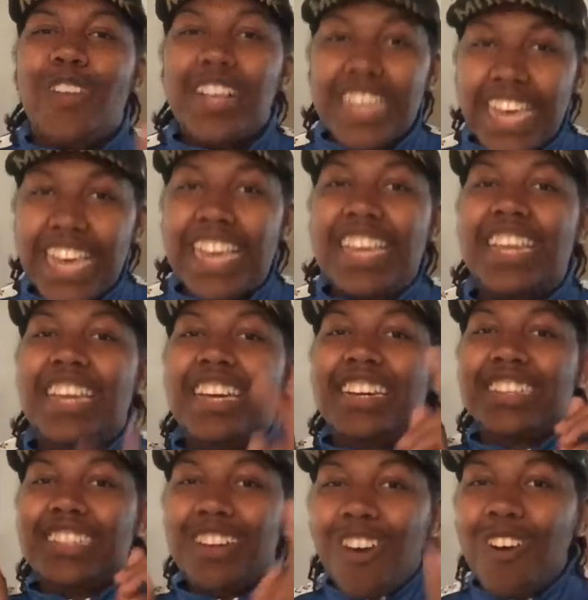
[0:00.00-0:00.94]
forget
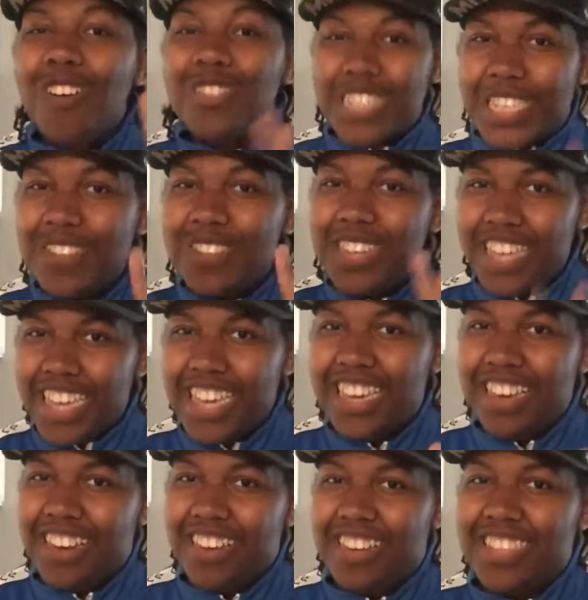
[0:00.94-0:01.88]
those two
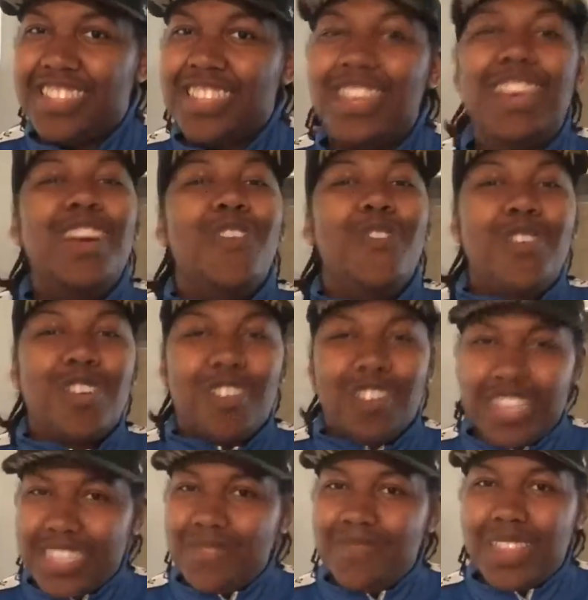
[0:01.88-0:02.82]
years for the
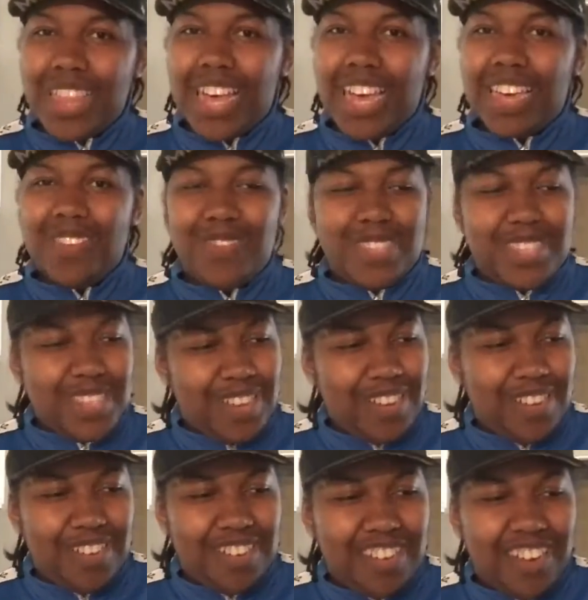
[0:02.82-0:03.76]
rest of my life. So,
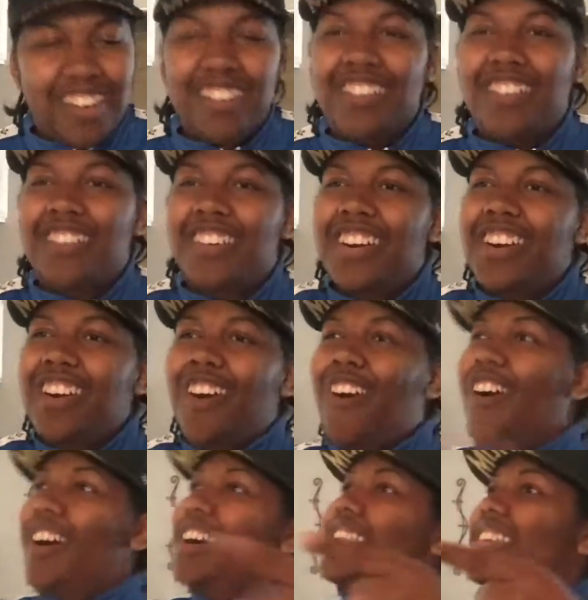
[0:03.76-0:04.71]

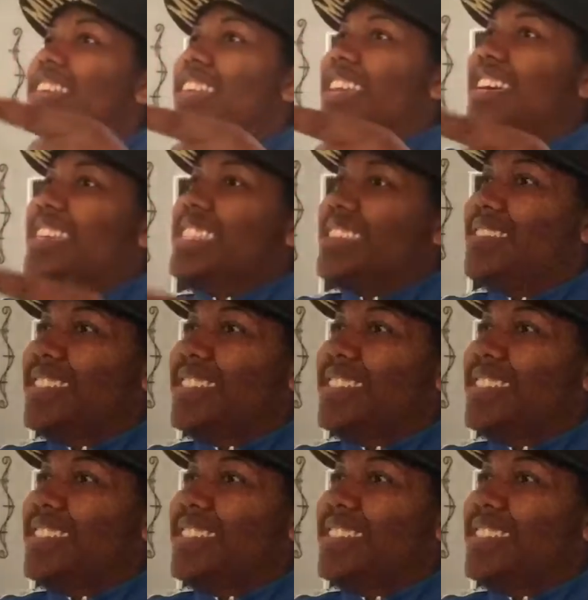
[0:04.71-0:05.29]
on to the next